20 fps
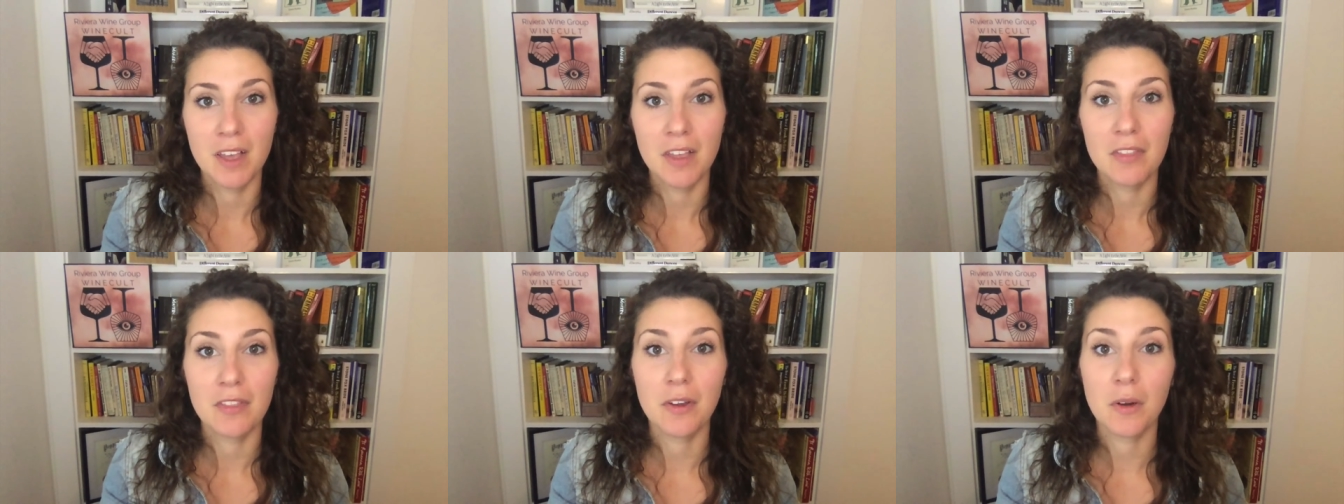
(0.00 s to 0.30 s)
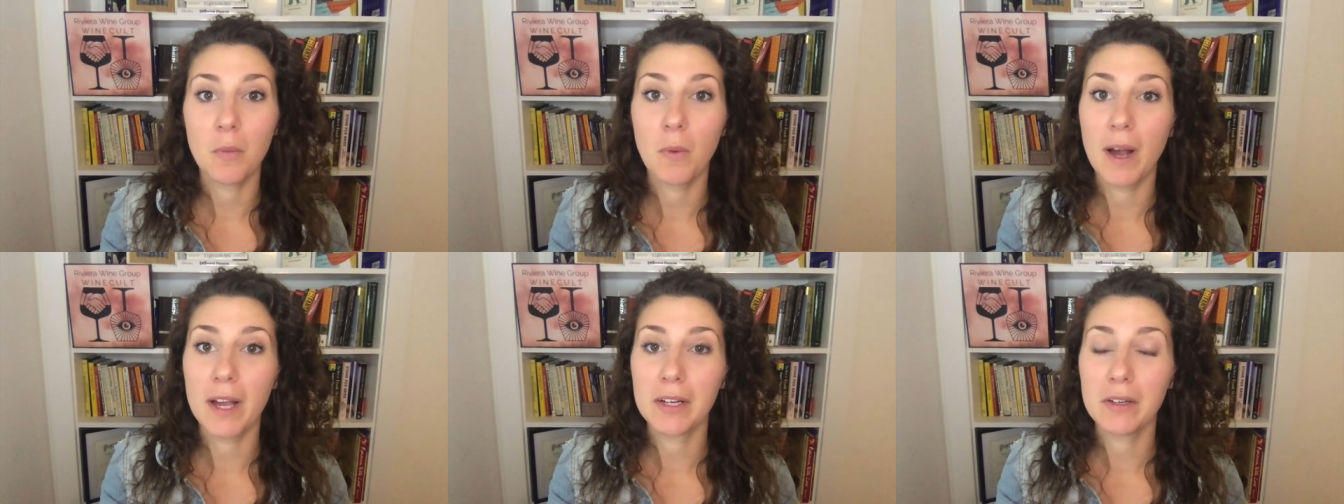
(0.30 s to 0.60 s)
Their
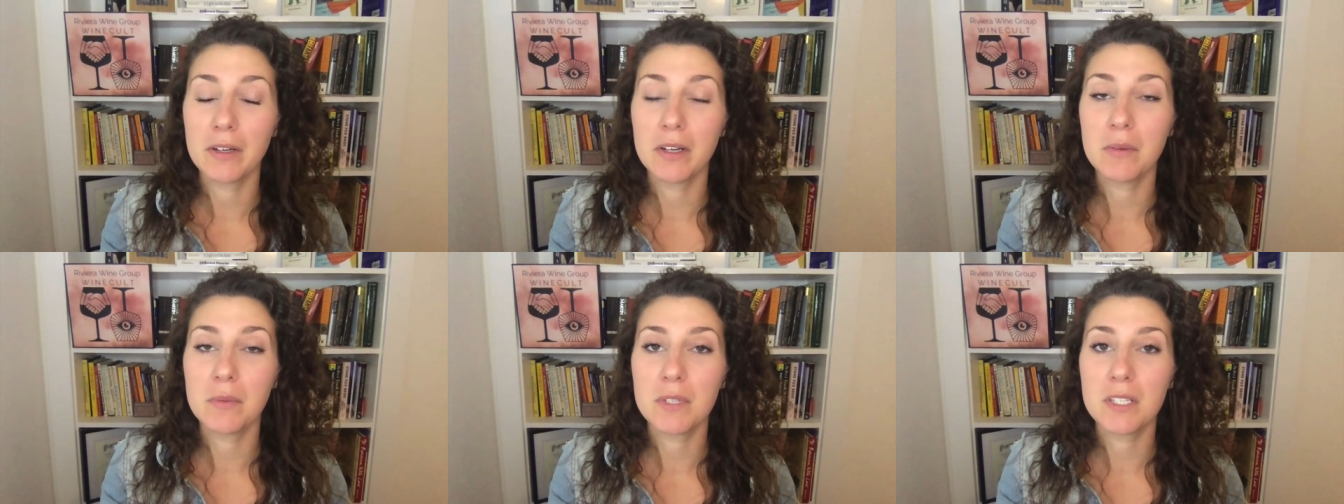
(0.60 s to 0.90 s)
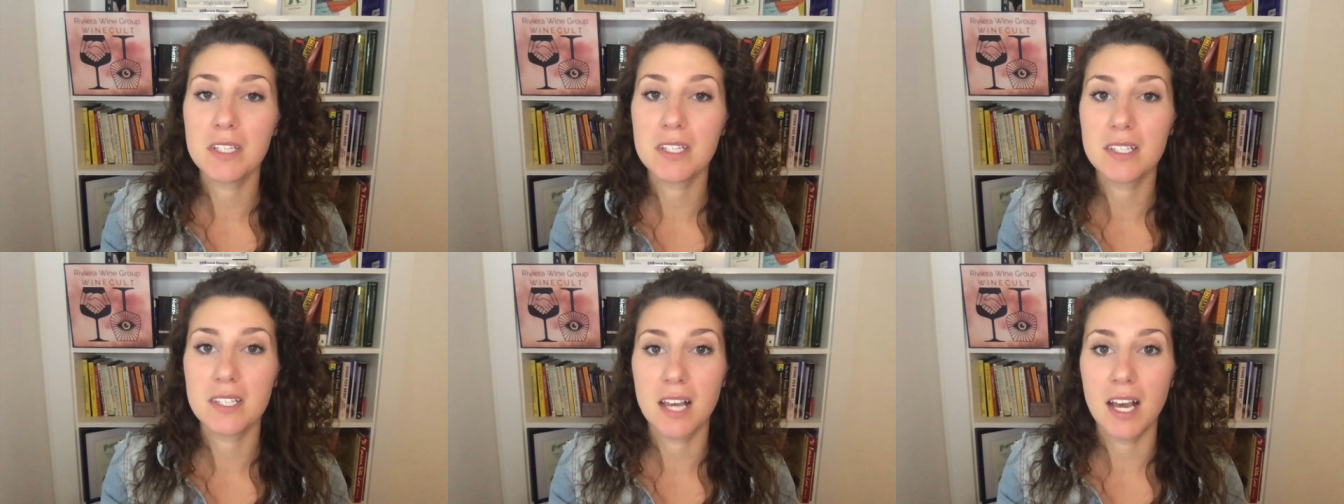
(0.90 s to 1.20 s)
winery was
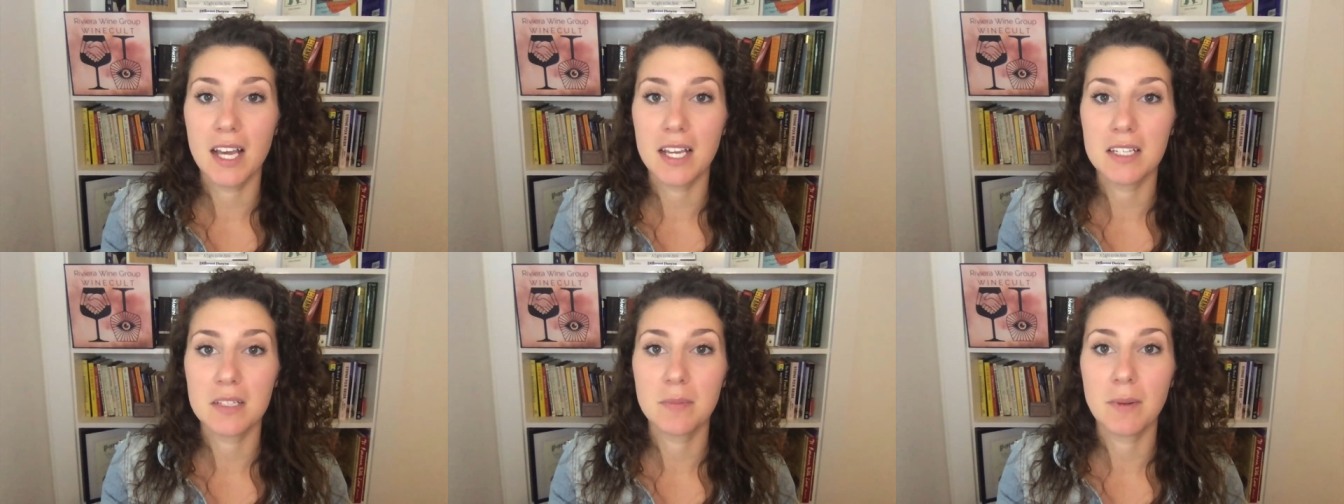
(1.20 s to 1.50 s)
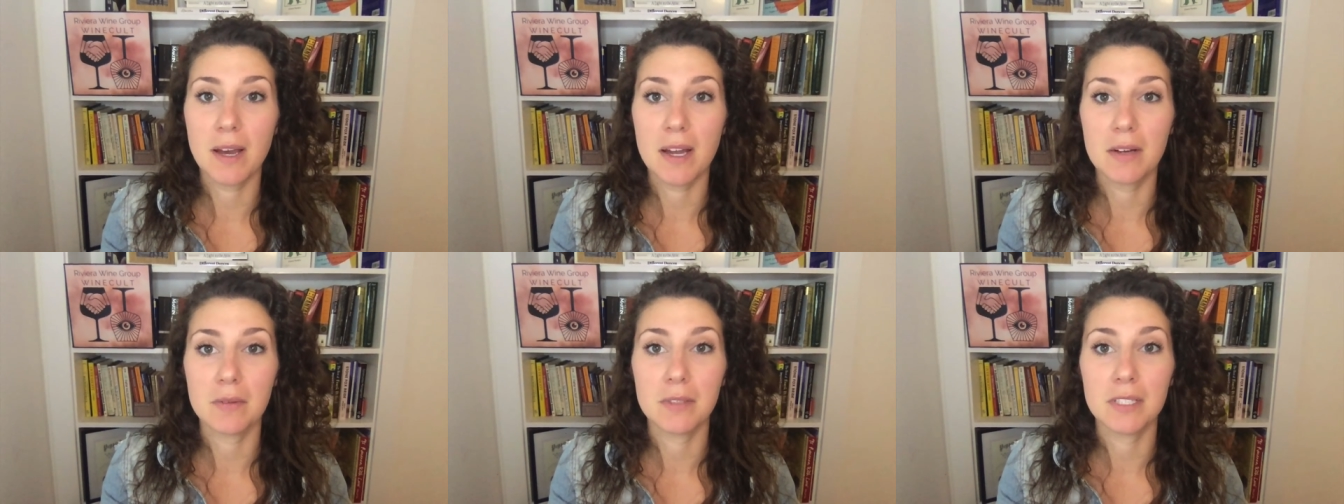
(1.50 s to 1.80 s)
designed
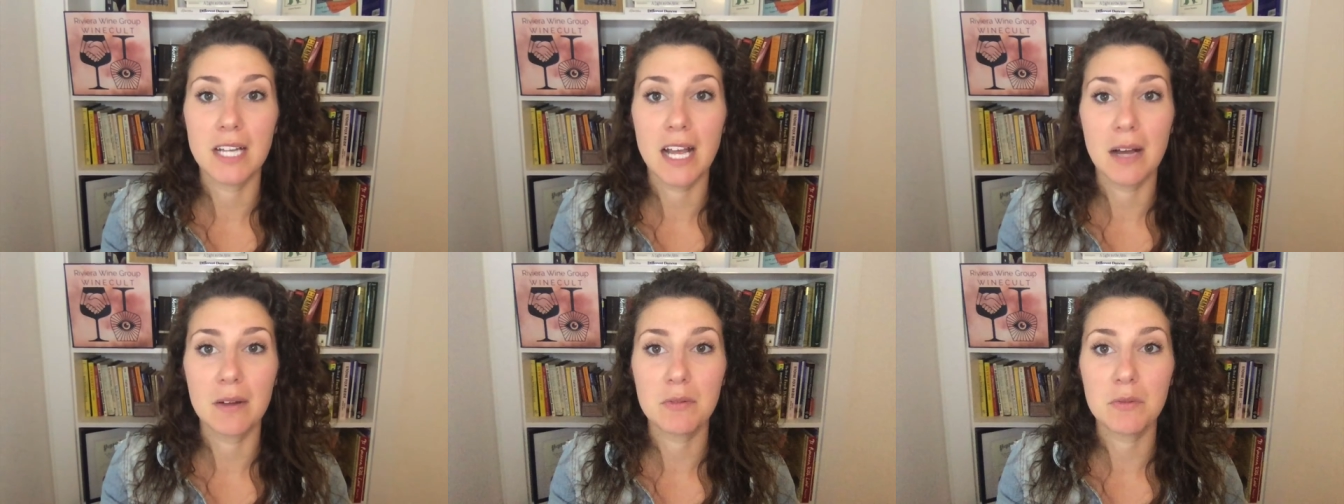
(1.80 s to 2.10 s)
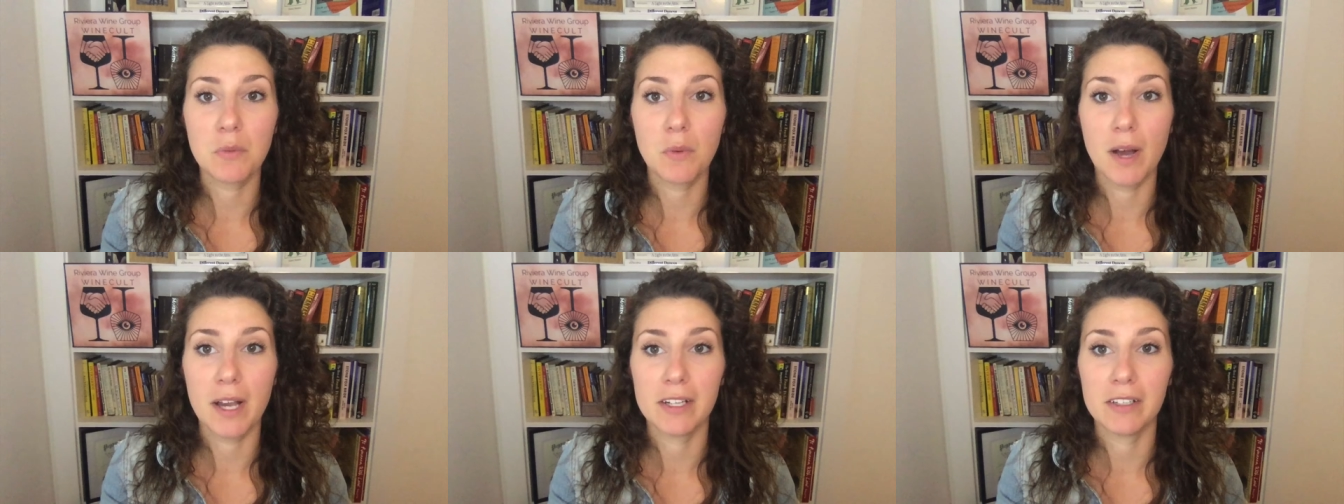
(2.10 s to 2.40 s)
by a renowned
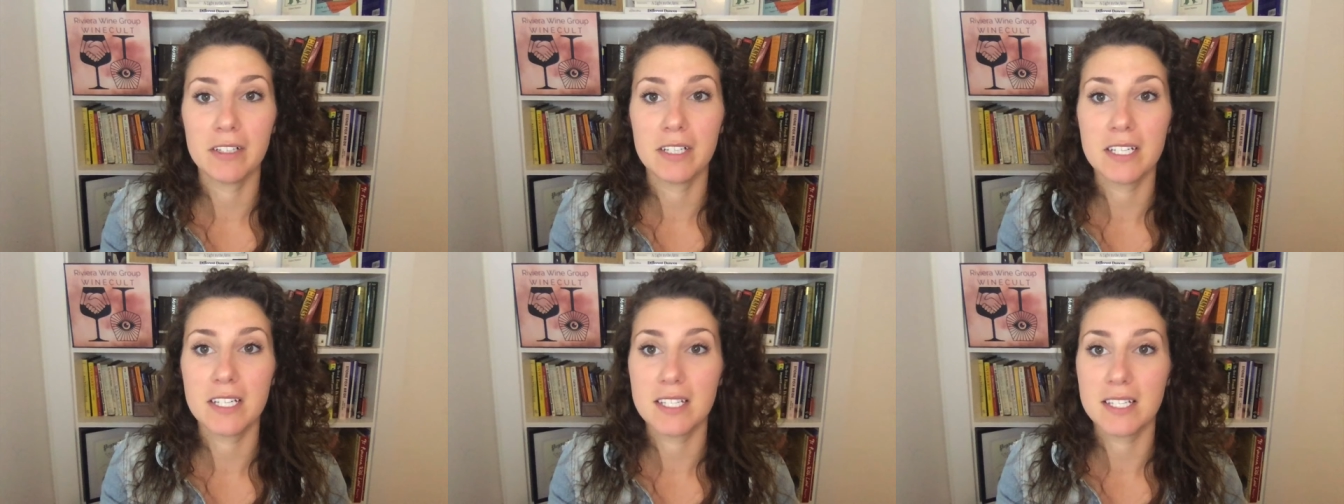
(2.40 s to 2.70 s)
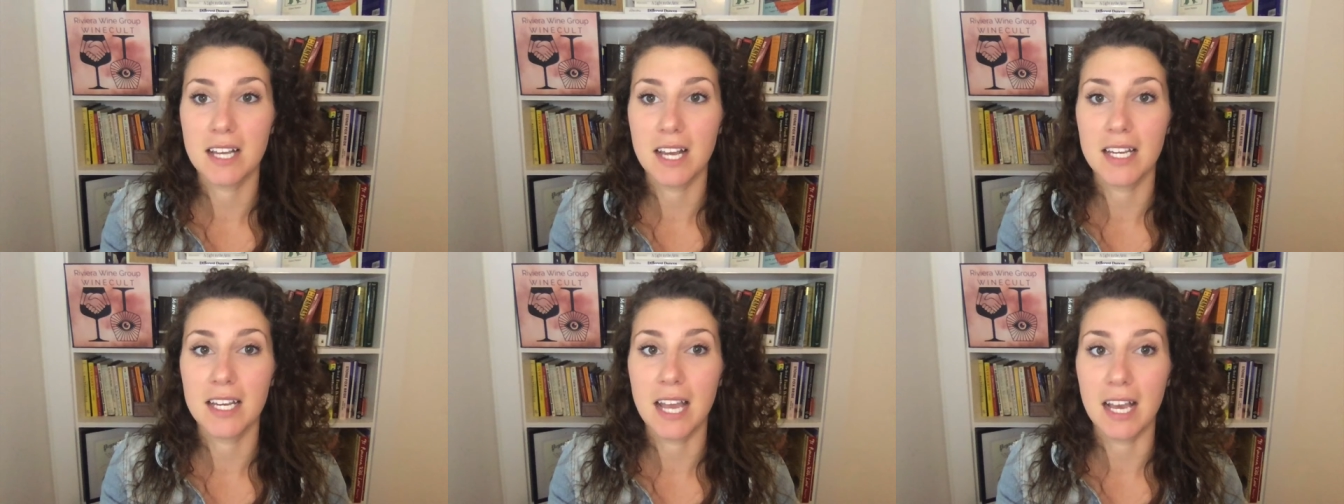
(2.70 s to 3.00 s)
winery
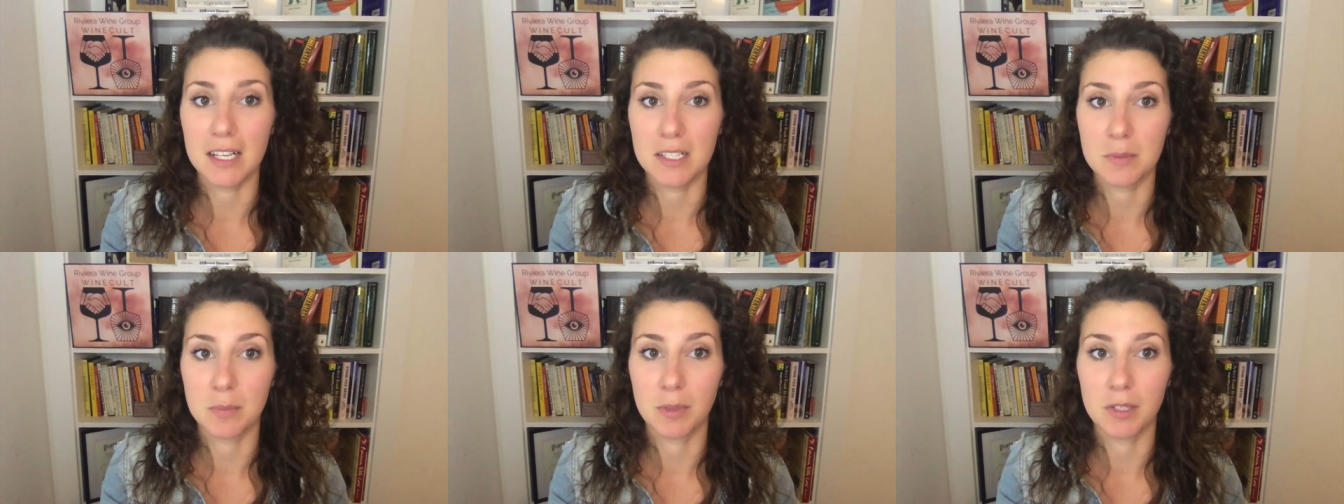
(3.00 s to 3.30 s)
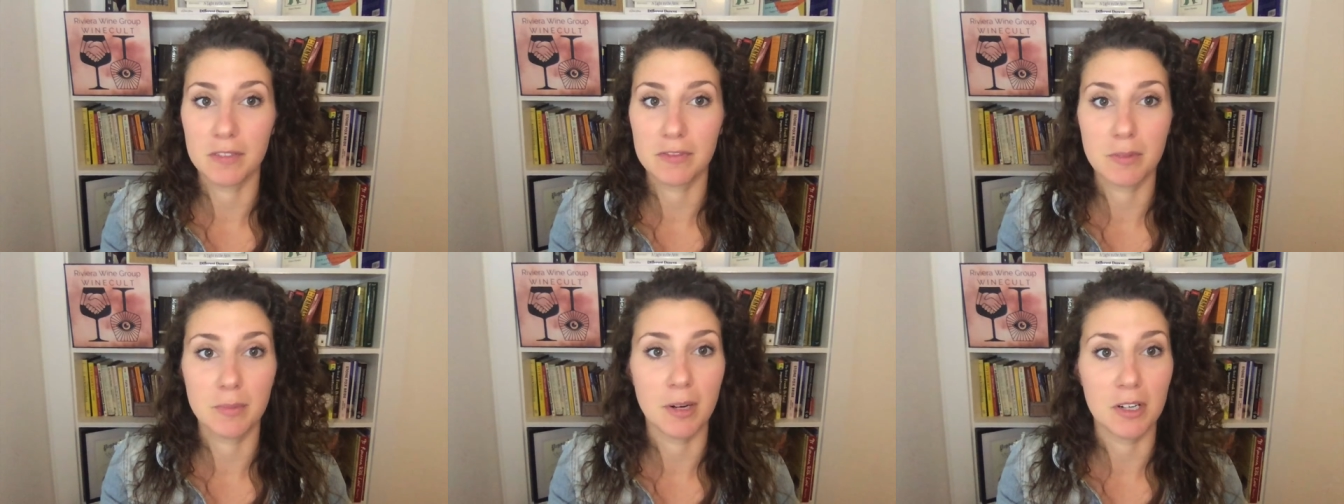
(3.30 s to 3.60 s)
design
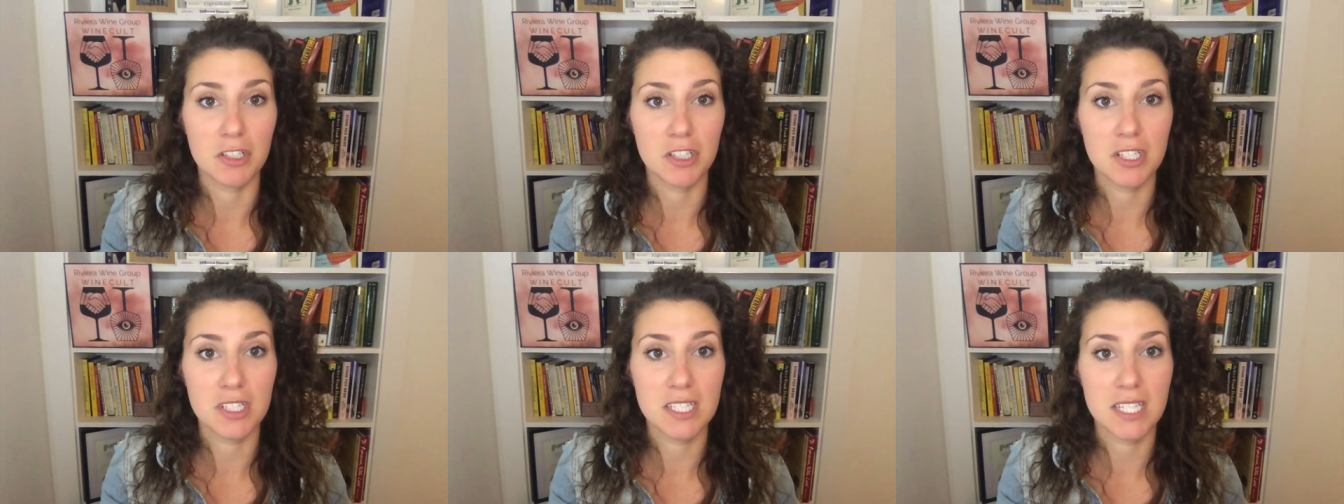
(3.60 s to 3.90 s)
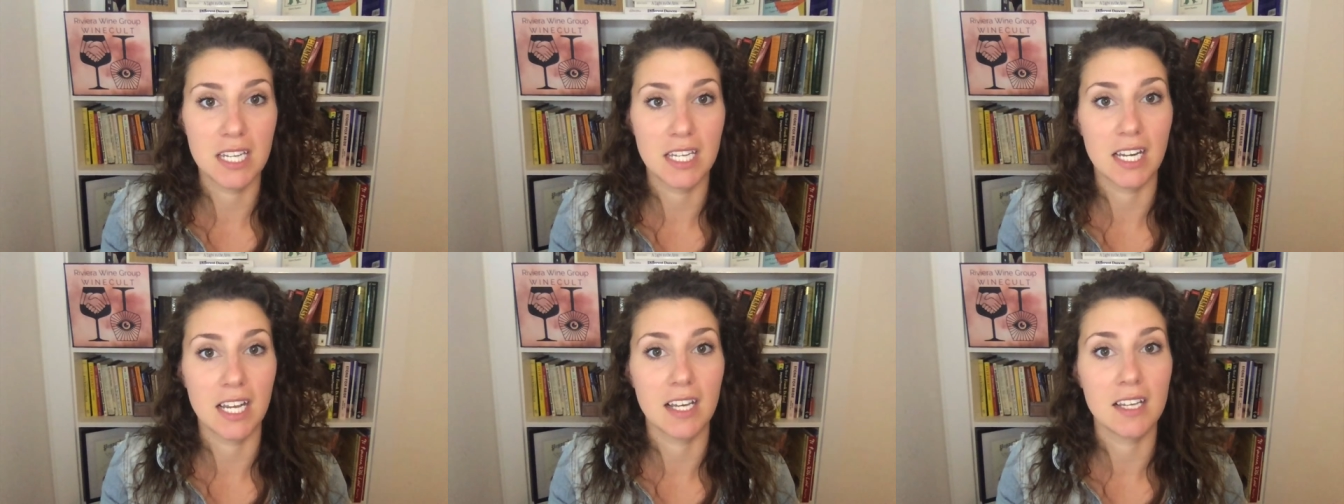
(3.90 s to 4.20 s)
expert from
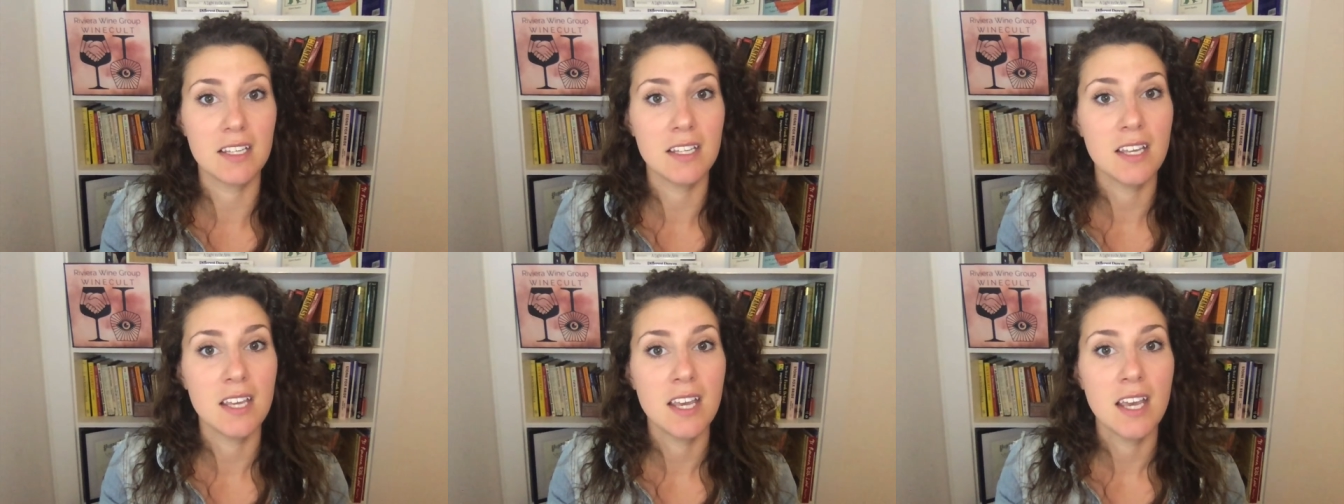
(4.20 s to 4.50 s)
Argentina,